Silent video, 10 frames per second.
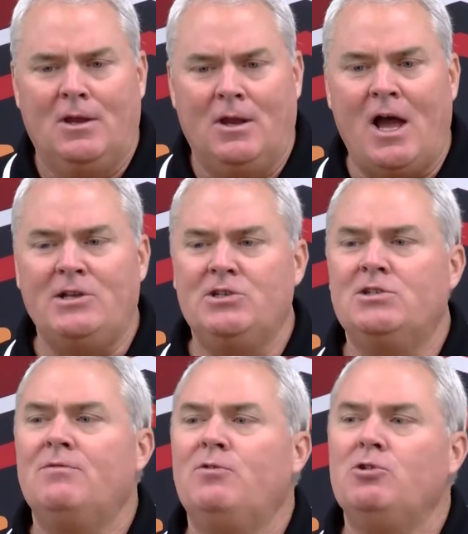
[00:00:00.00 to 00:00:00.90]
Not
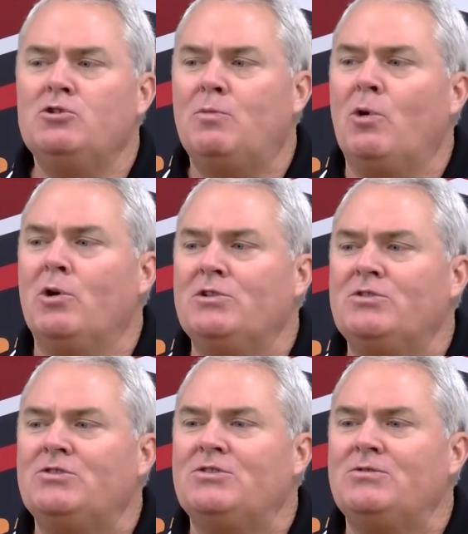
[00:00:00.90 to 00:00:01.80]
just a few
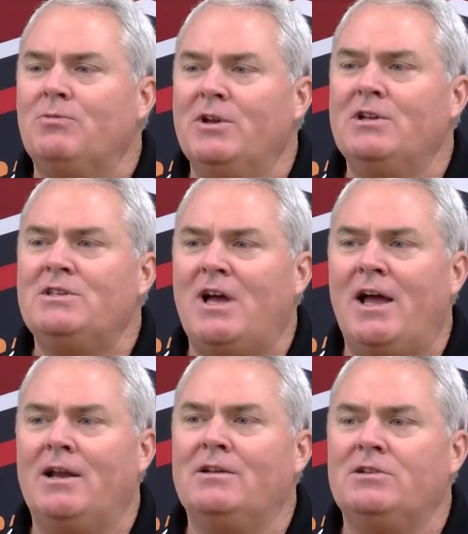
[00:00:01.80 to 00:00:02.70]
sports, we
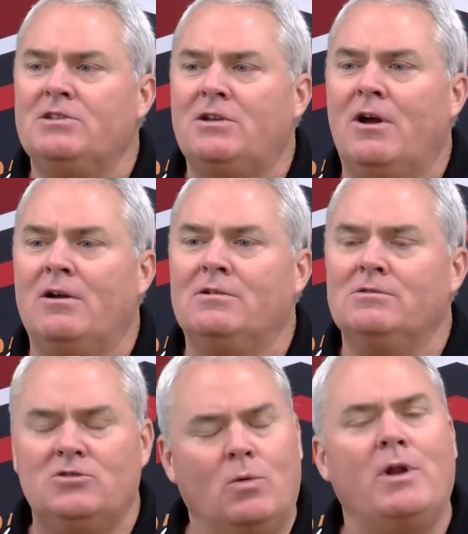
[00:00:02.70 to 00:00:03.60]
decided to start
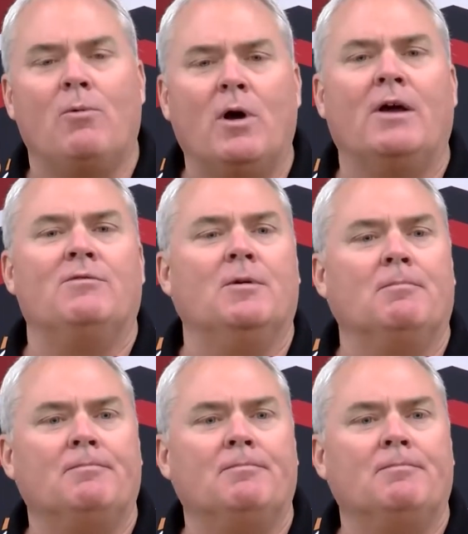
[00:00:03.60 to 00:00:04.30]
21 of them.